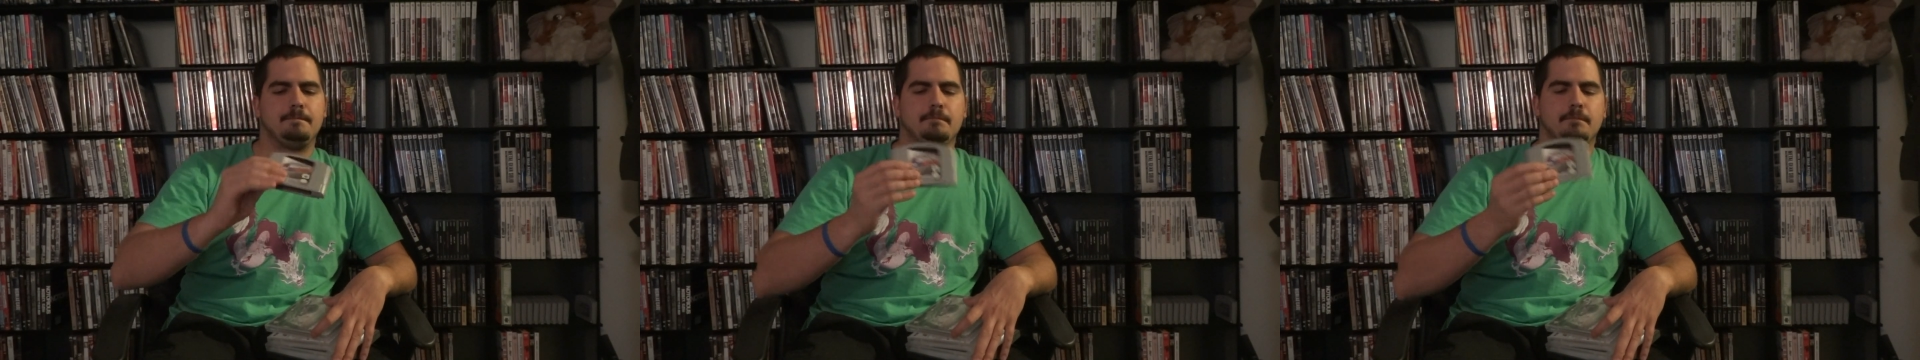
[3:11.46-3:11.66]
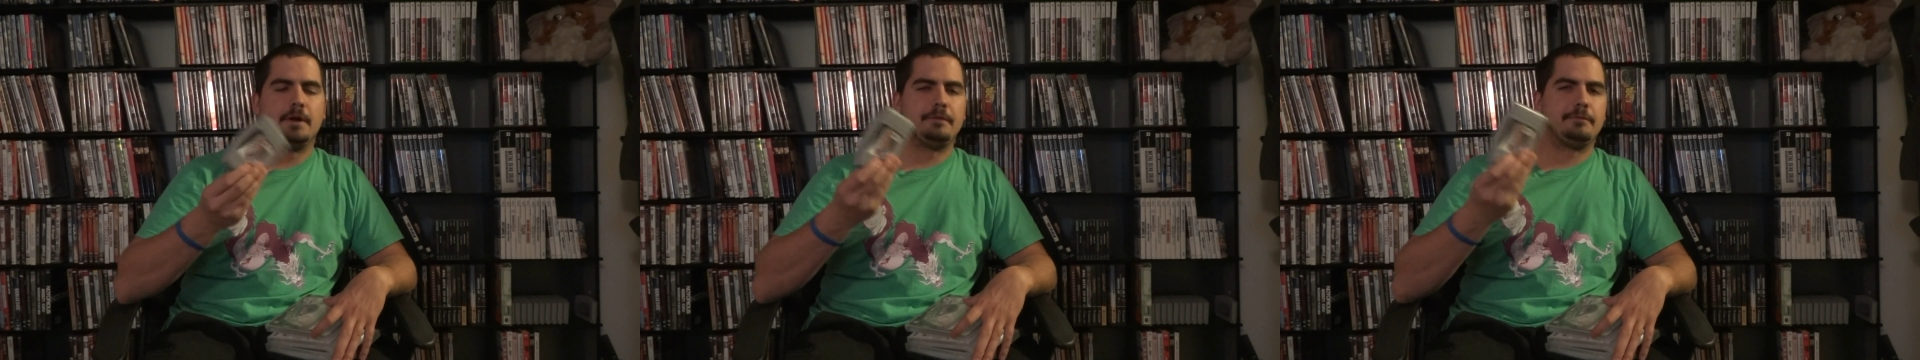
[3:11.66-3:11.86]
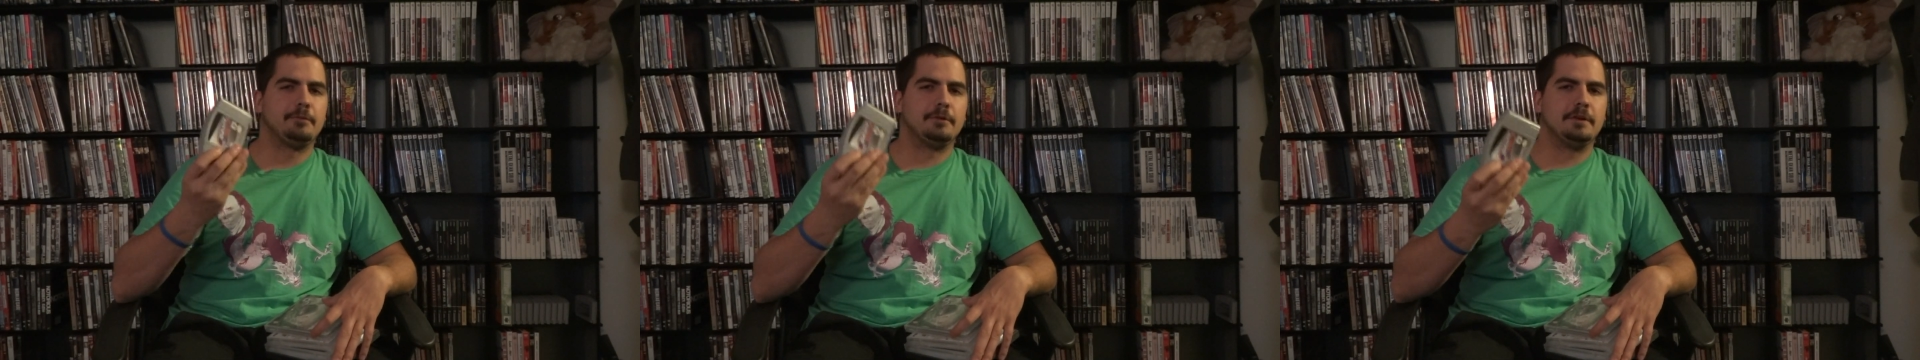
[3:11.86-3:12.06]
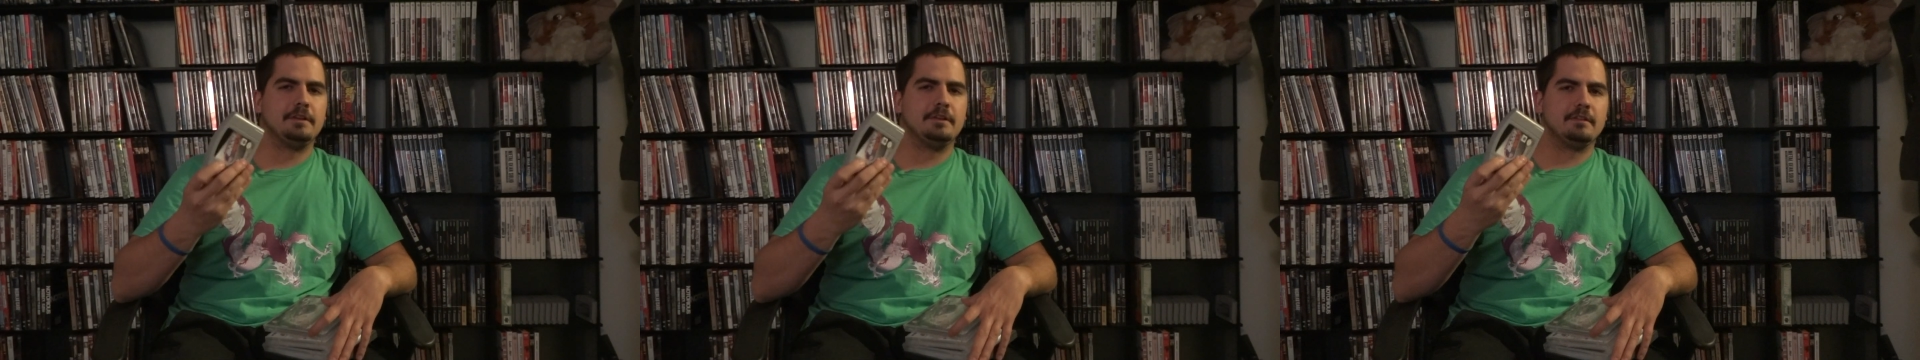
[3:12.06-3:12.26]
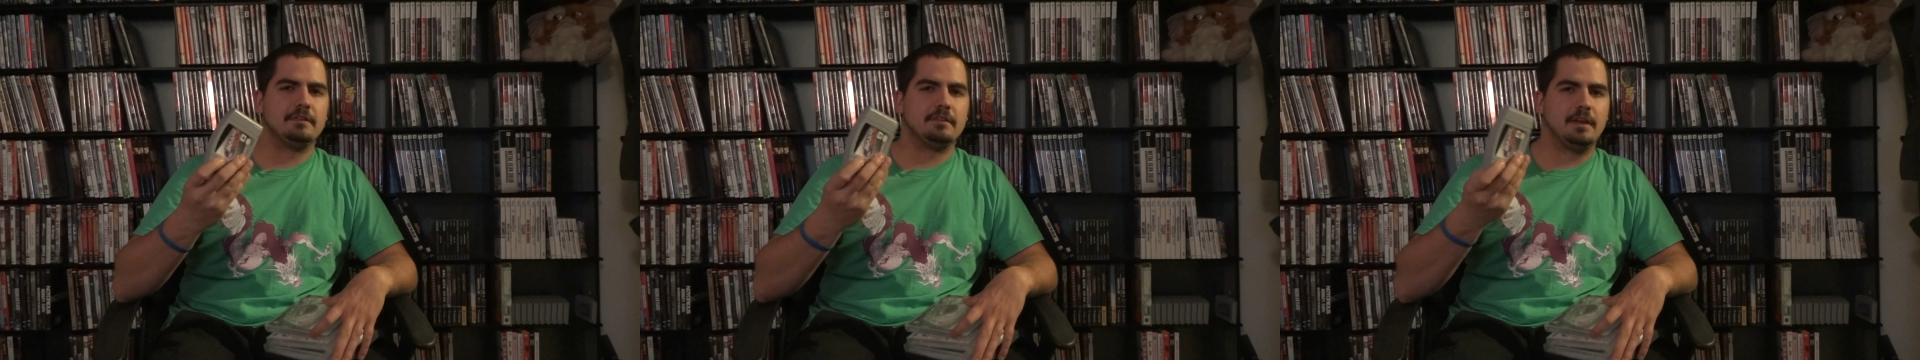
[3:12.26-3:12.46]
My
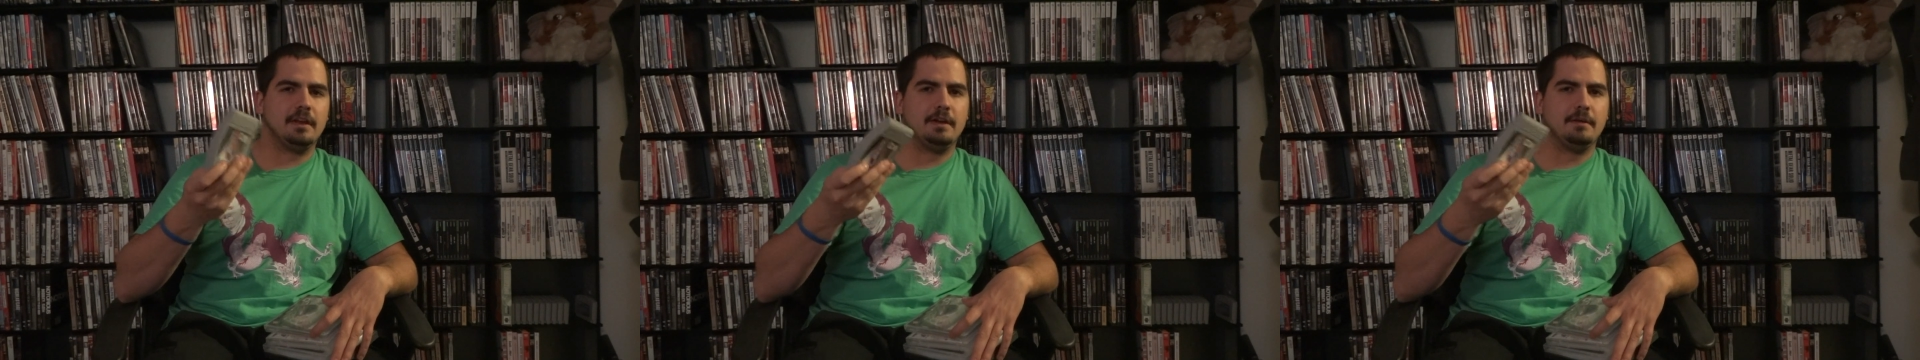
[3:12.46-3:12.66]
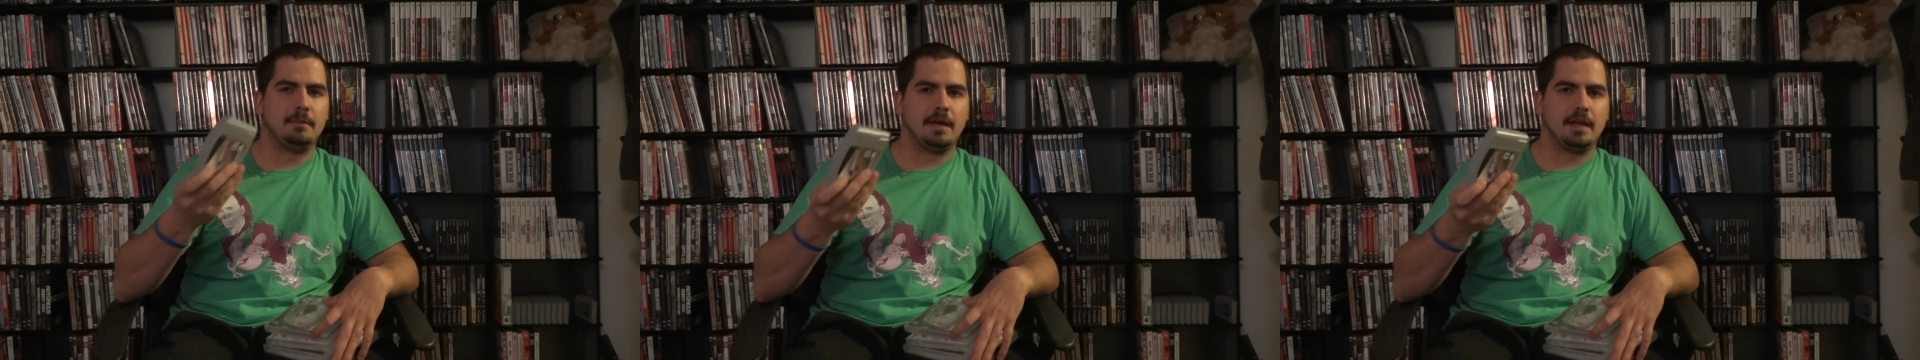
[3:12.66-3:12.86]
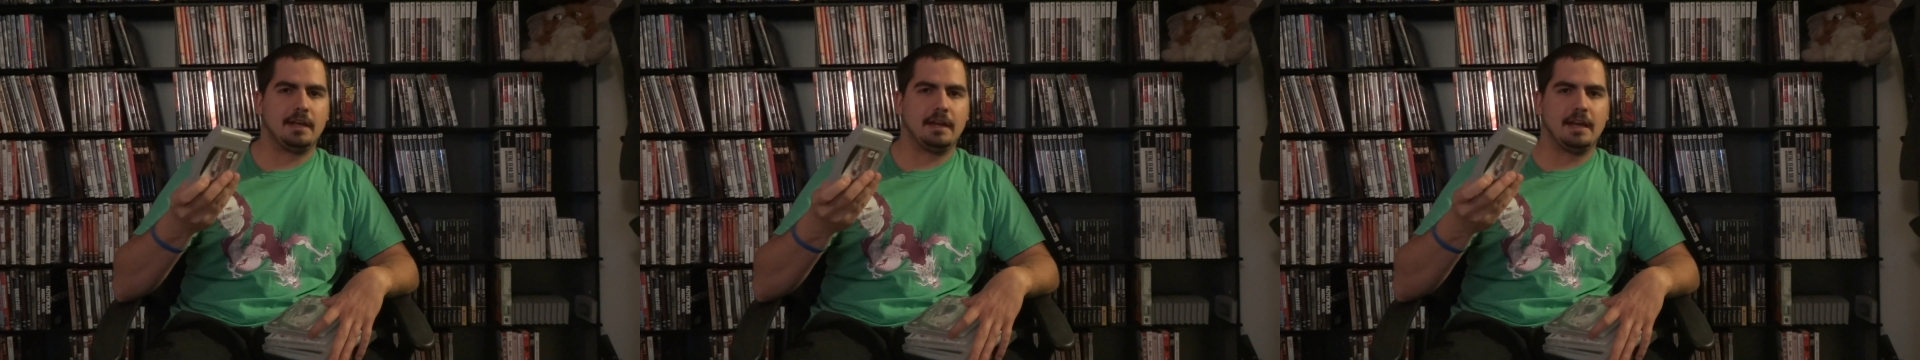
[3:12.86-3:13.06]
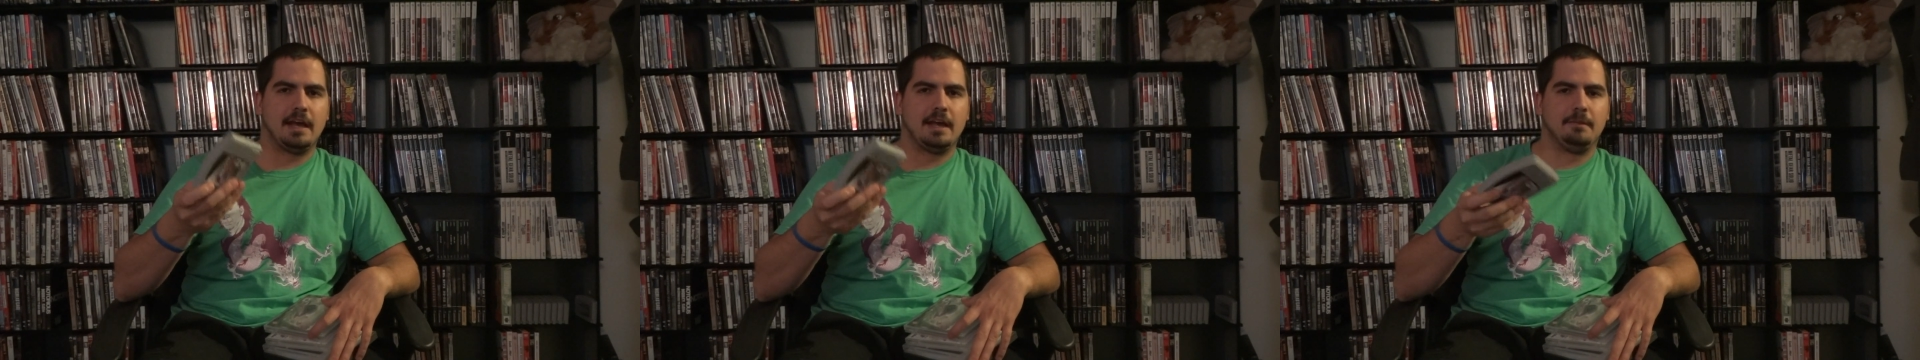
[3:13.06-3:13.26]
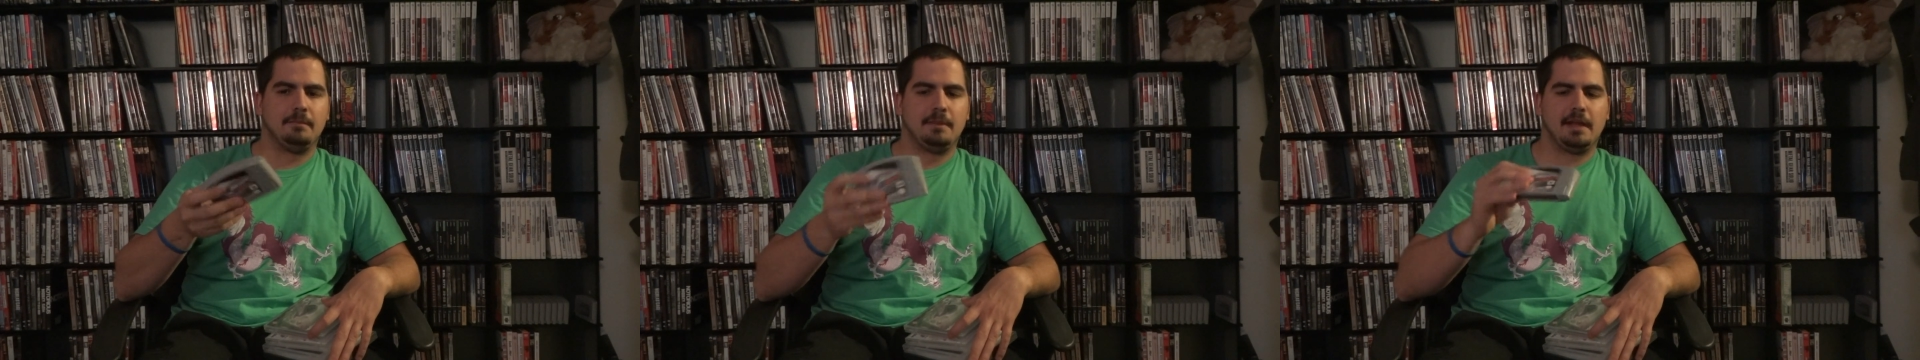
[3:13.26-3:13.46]
friends Mike and Adam,